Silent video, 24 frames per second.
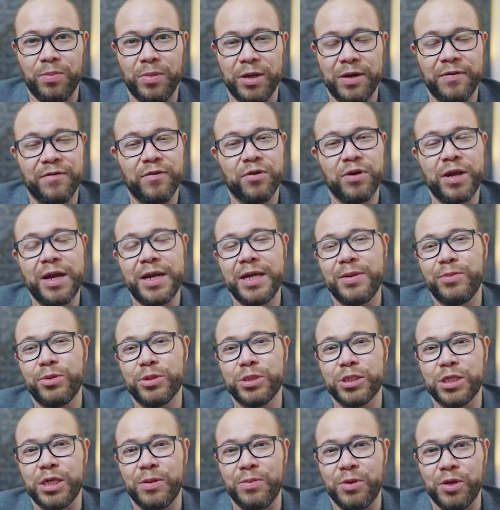but if you're not able
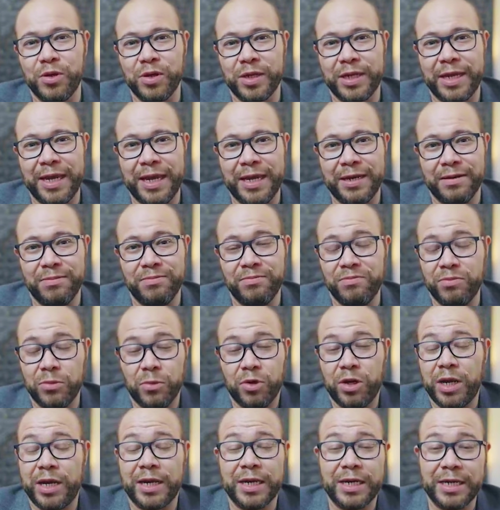to communicate,
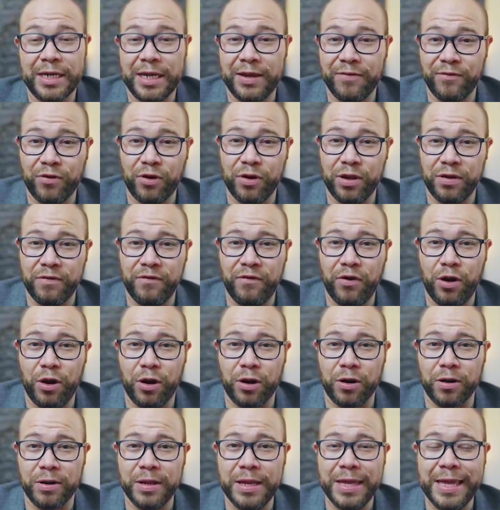you're not going to get very
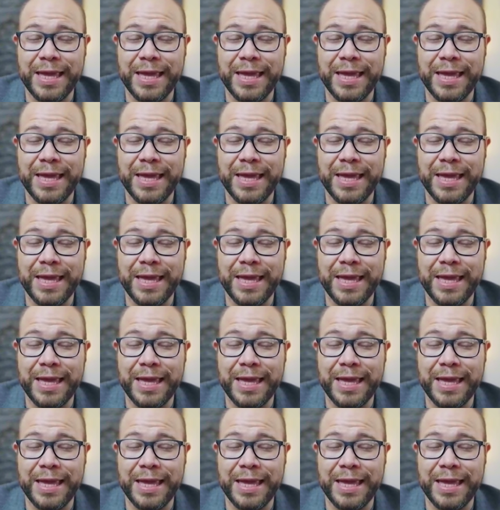far.